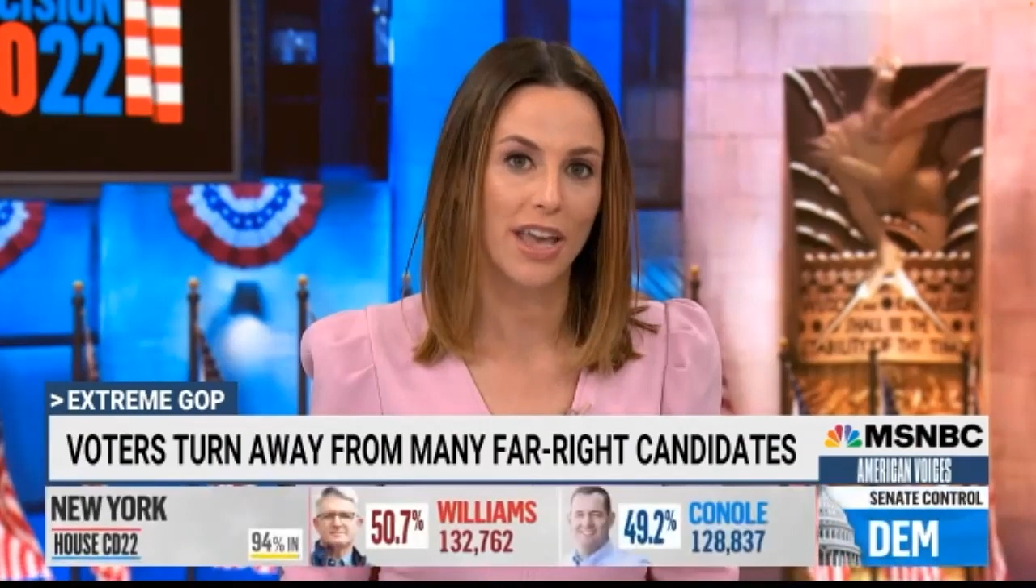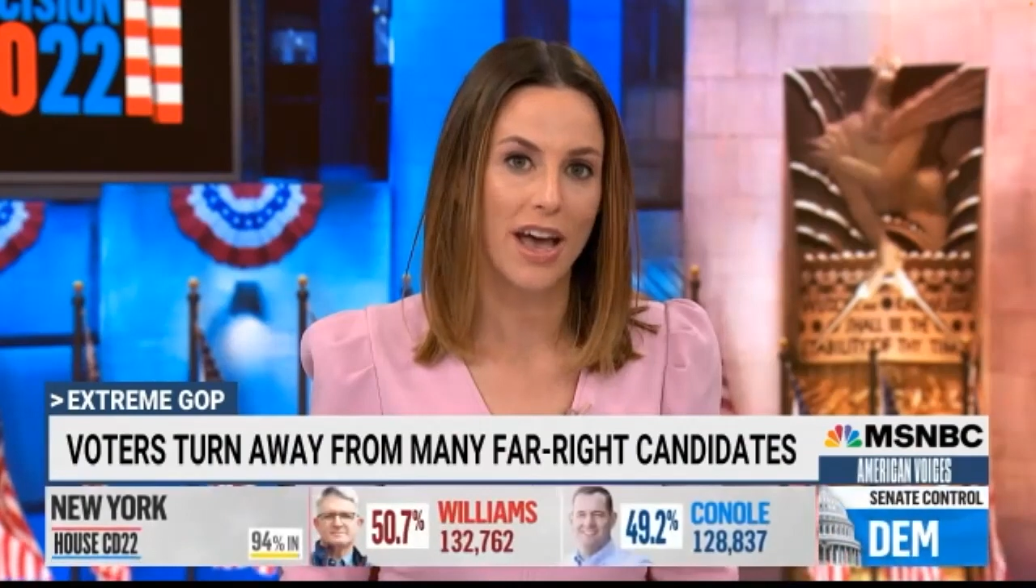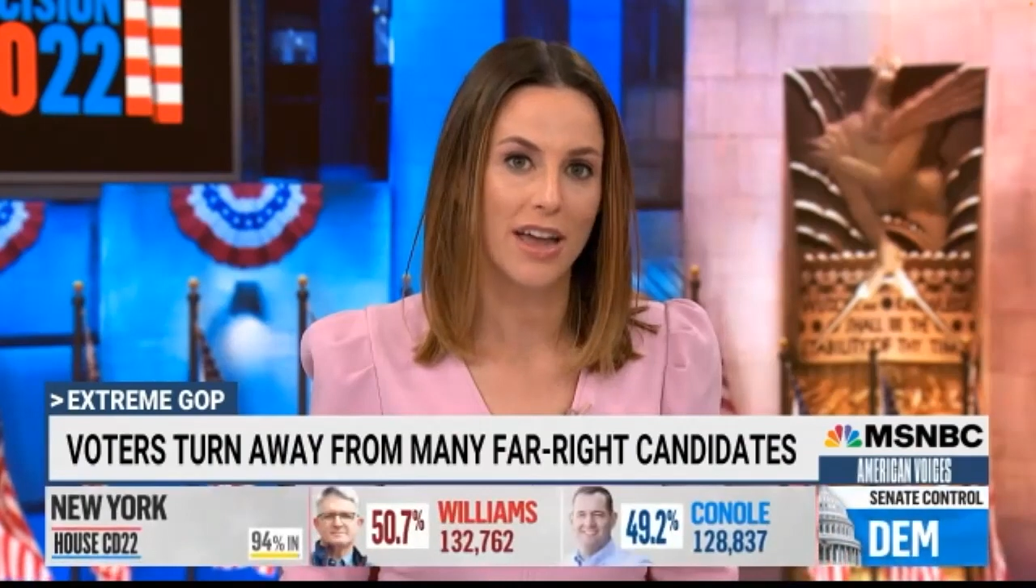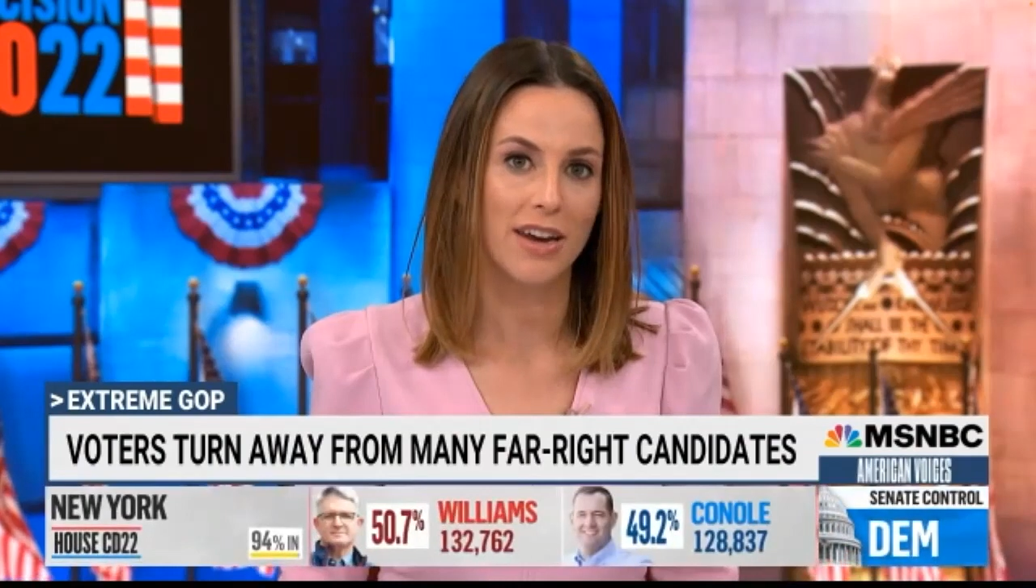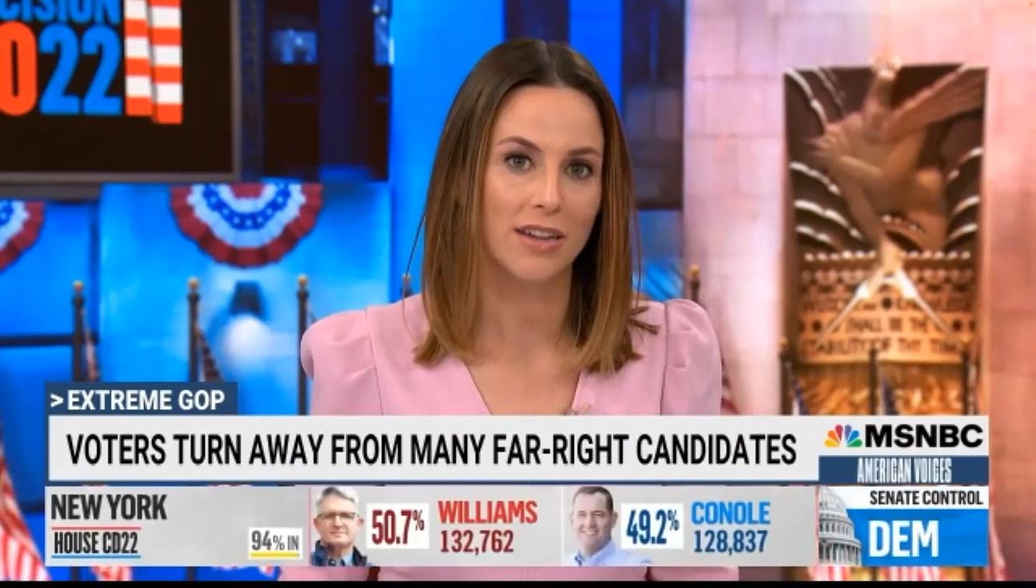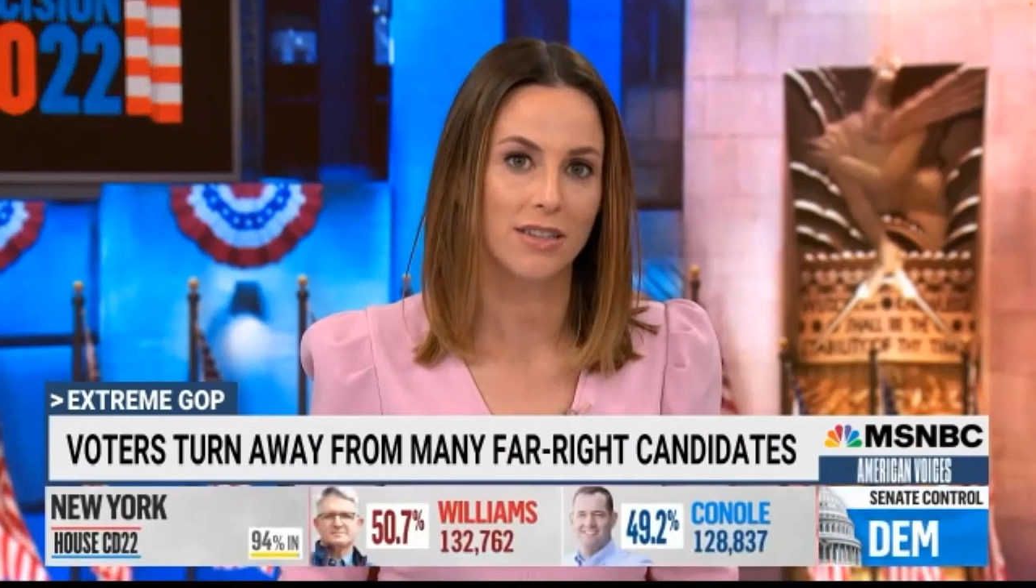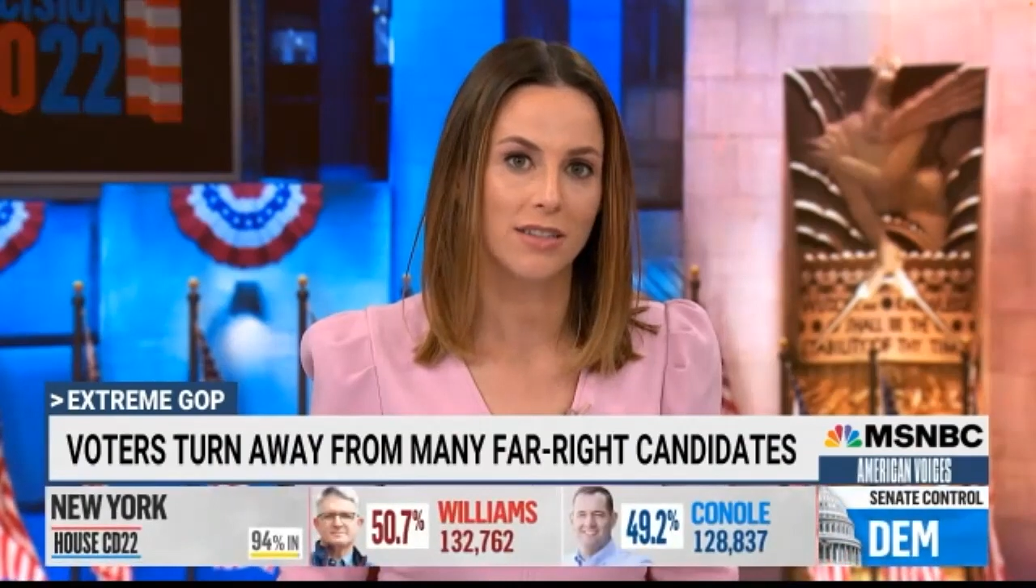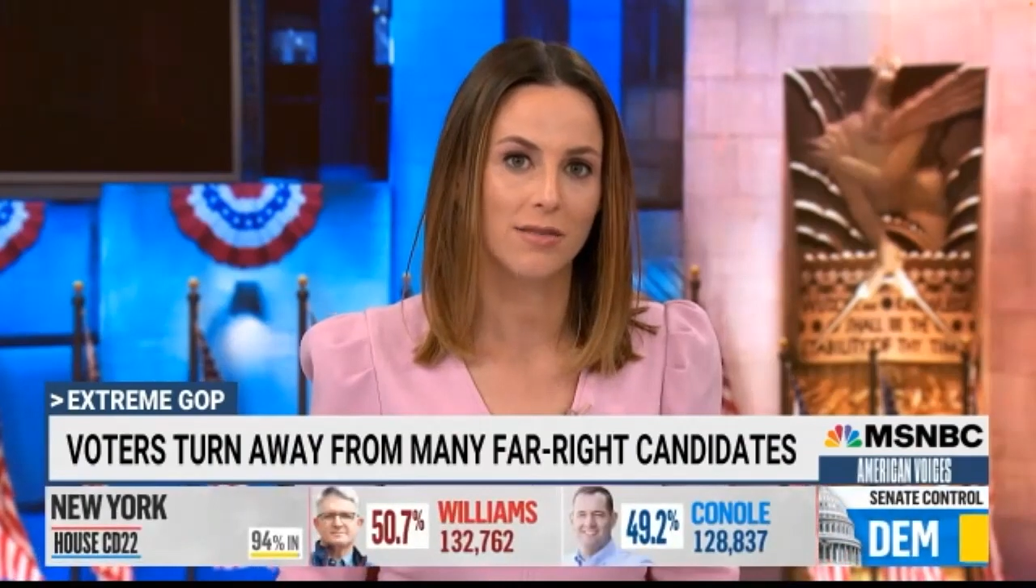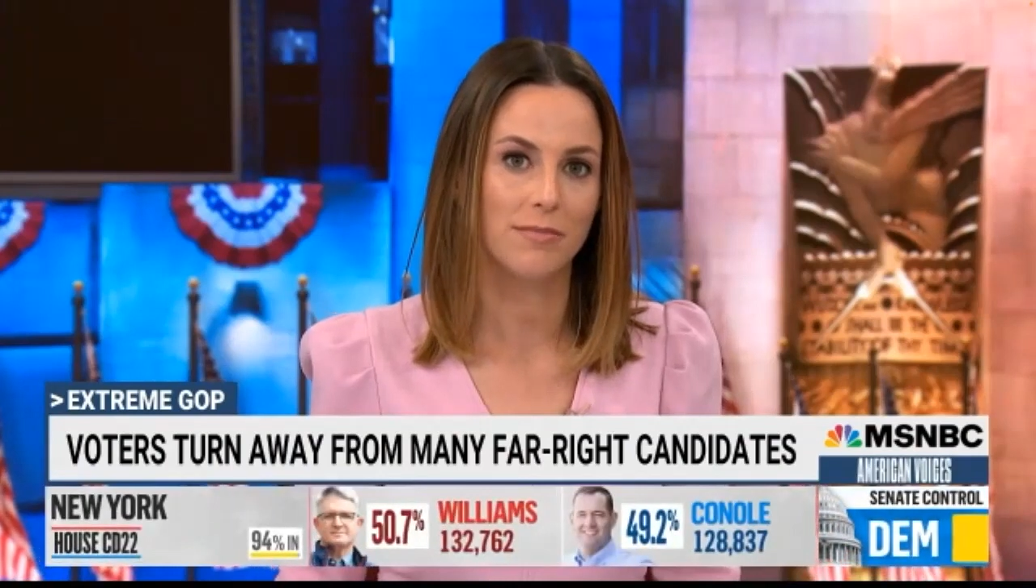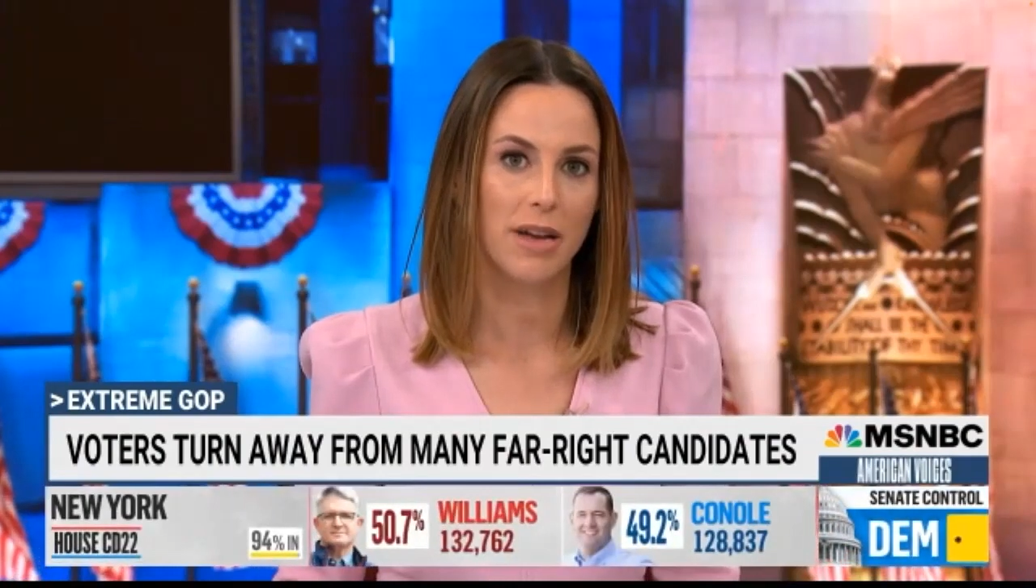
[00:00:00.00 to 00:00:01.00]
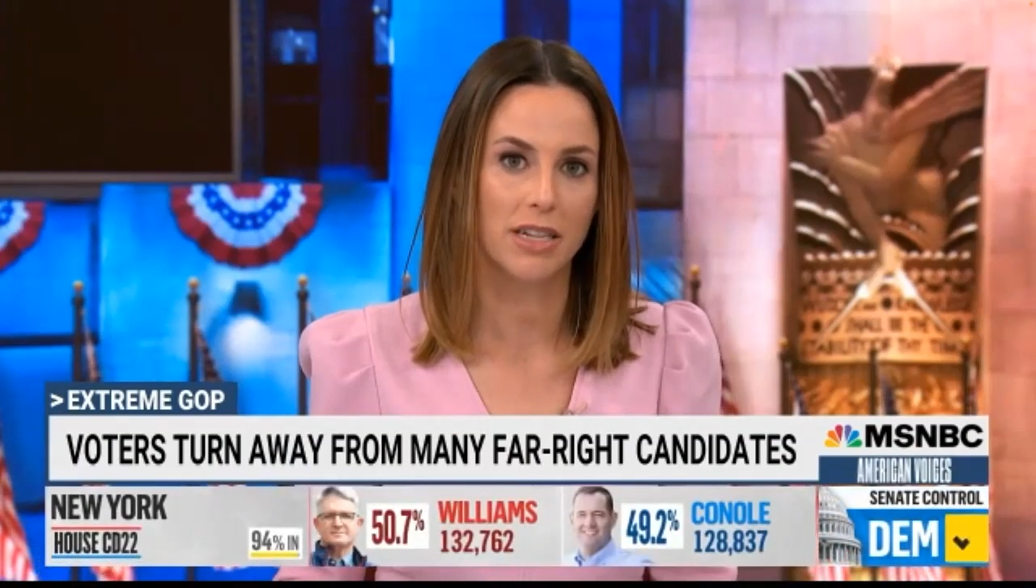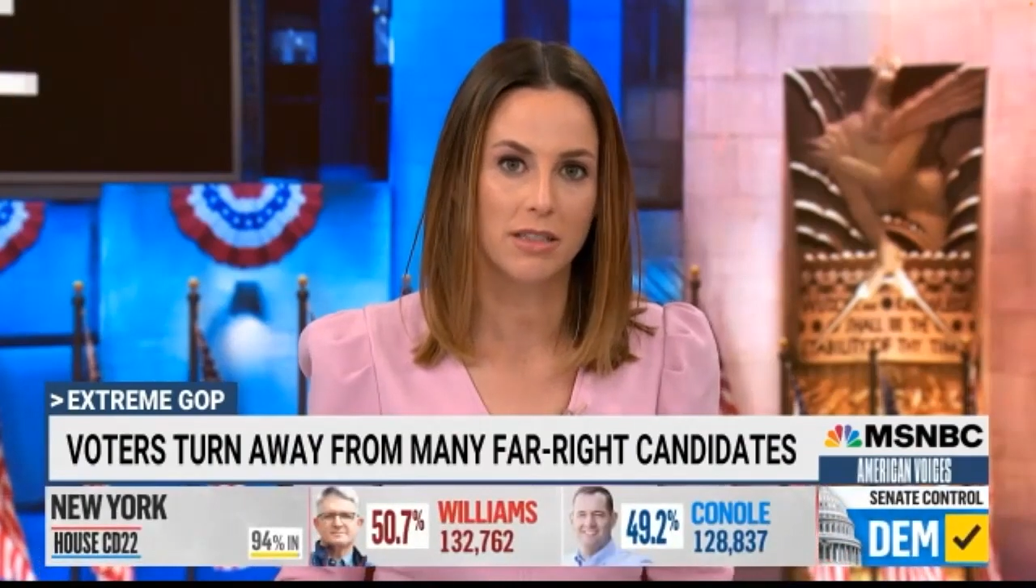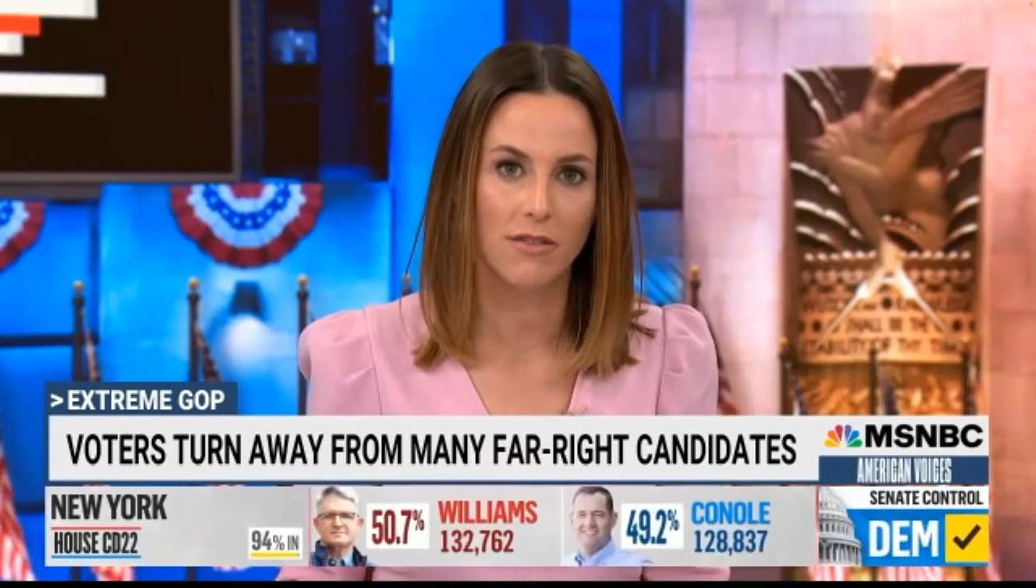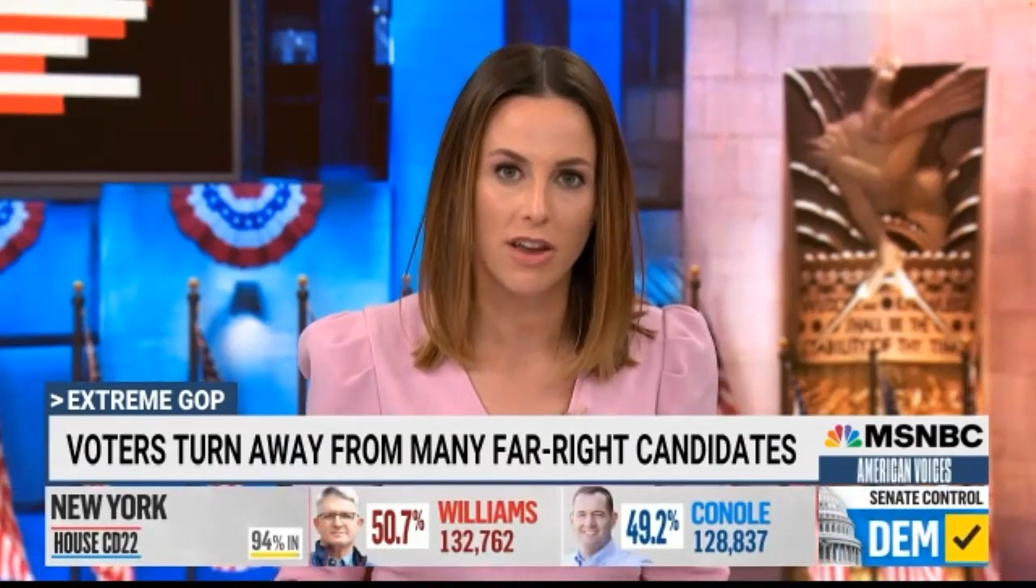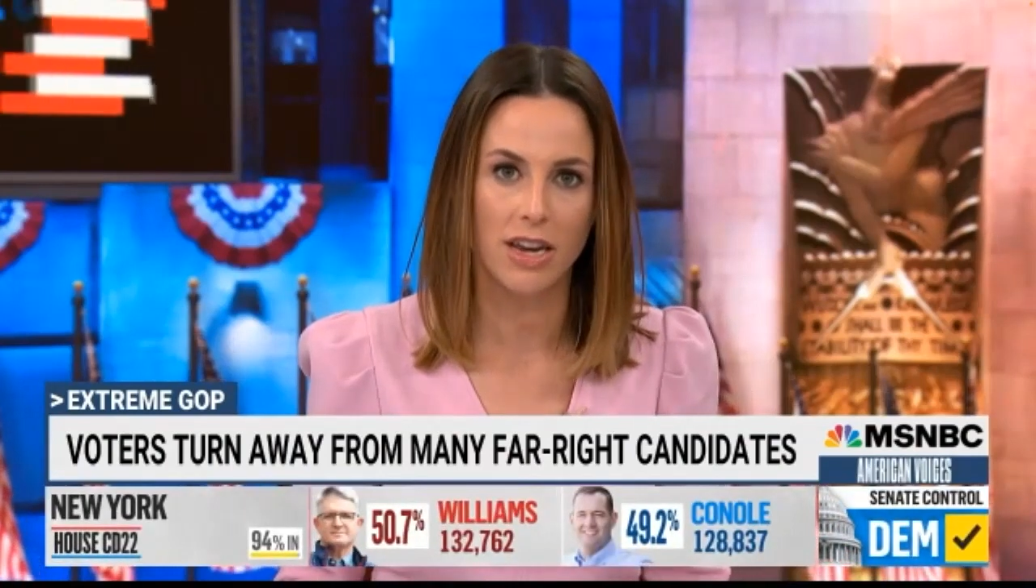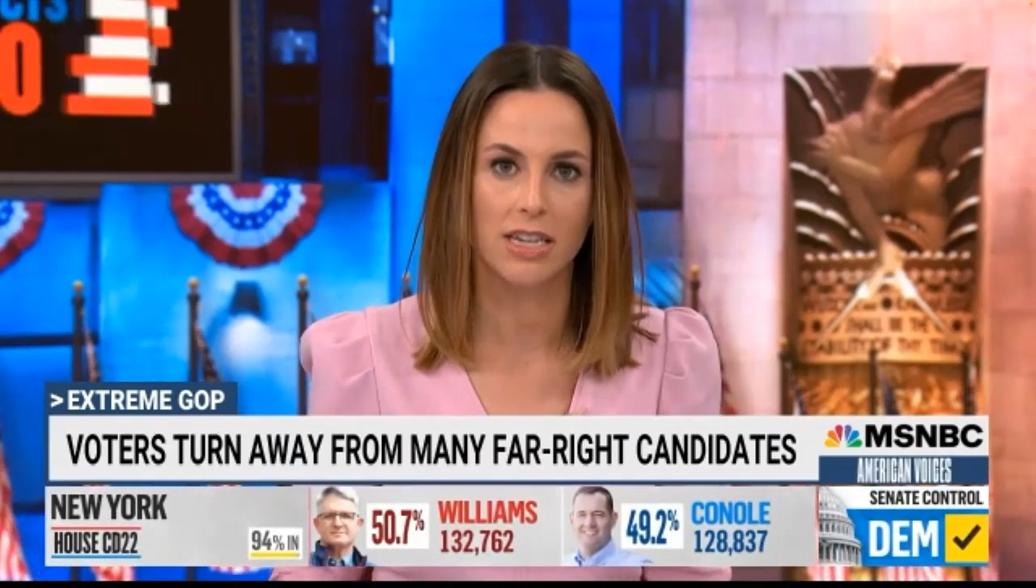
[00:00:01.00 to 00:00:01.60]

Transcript: candidates. In Pennsylvania,